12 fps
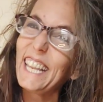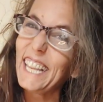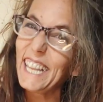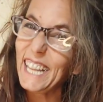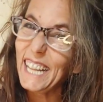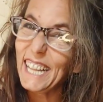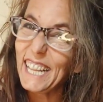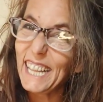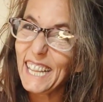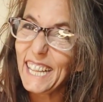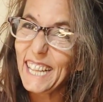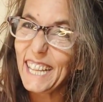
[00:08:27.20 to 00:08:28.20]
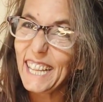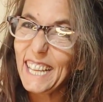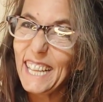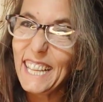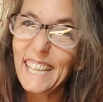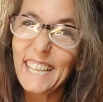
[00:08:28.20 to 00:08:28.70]

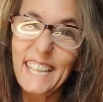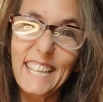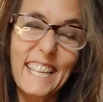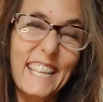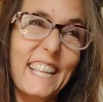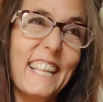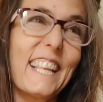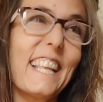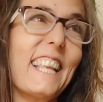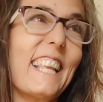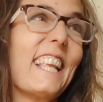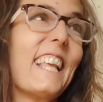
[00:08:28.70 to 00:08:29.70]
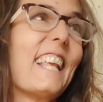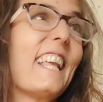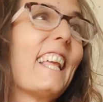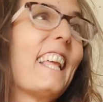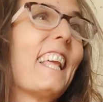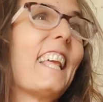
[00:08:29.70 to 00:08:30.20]

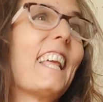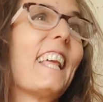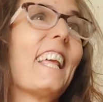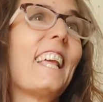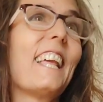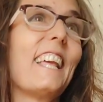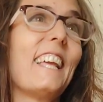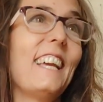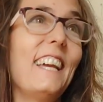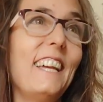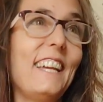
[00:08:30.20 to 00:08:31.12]
[no speech]